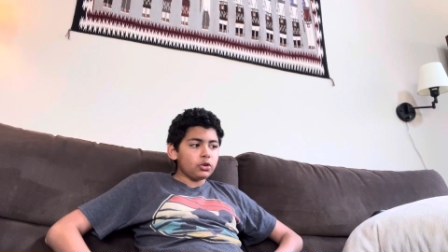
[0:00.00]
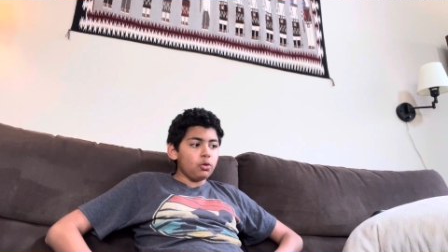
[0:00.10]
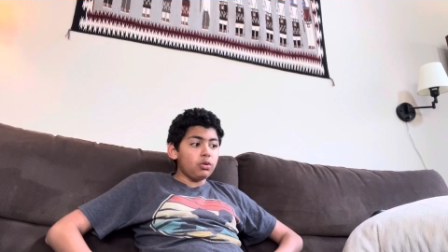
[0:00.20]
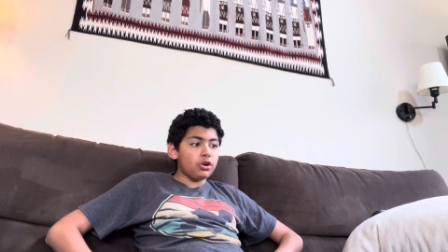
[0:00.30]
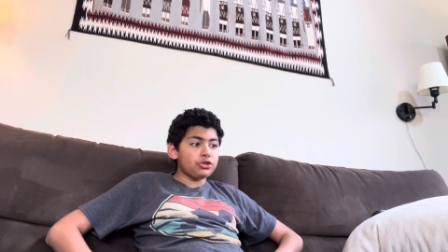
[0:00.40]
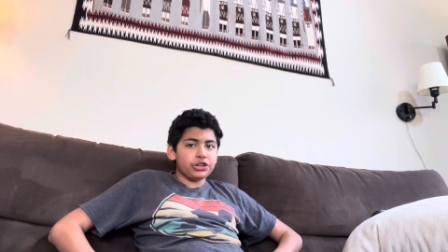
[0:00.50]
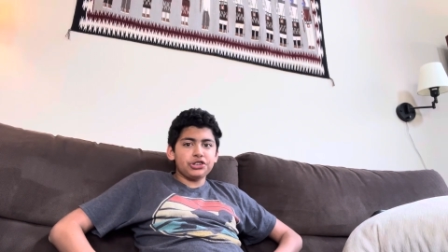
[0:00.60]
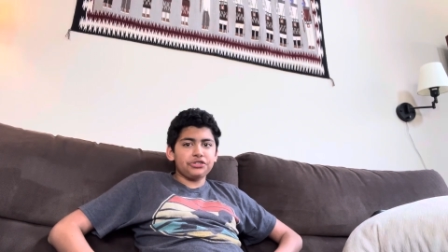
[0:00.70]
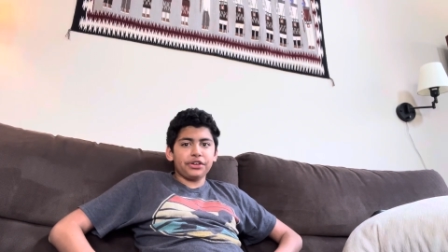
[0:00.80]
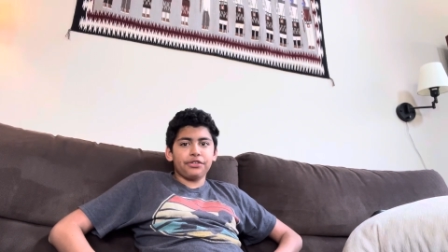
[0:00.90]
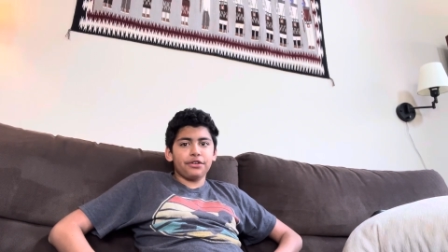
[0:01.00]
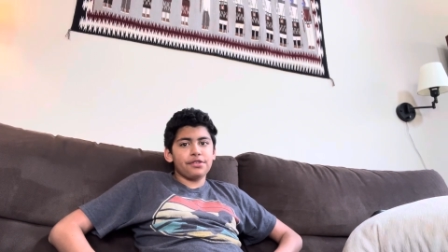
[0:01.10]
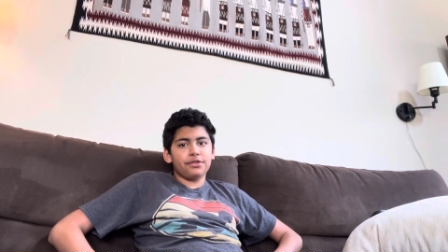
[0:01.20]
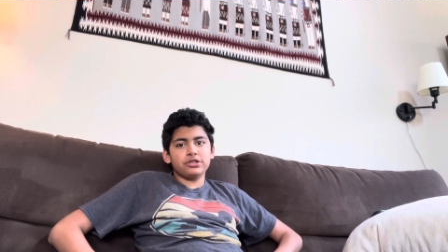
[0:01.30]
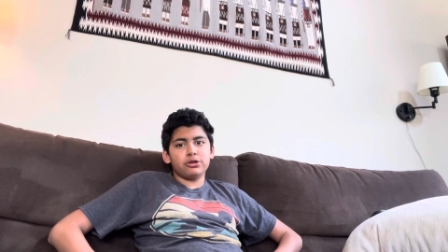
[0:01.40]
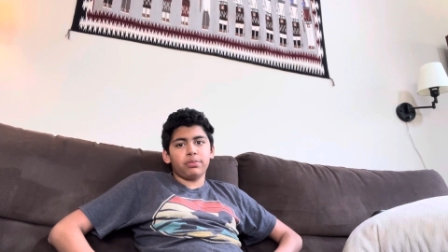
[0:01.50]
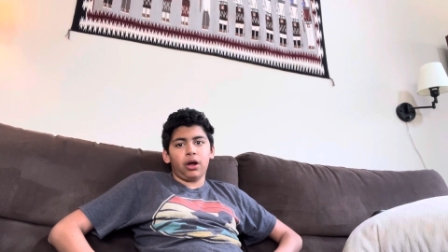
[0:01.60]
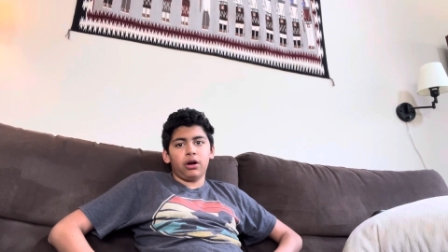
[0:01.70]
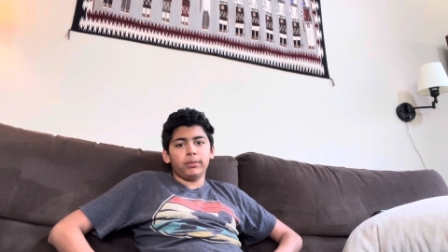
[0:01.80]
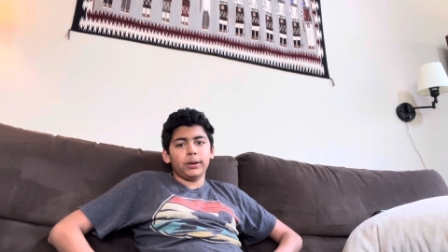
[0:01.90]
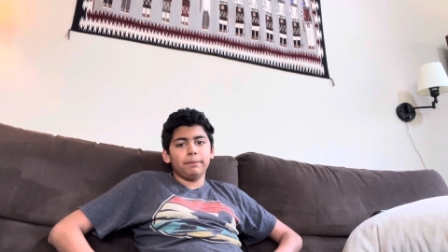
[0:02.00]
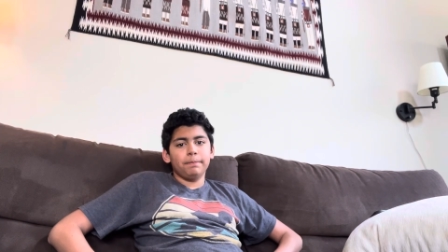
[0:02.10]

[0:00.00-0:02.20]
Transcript: Well, Justice League 3, there is no plot armor.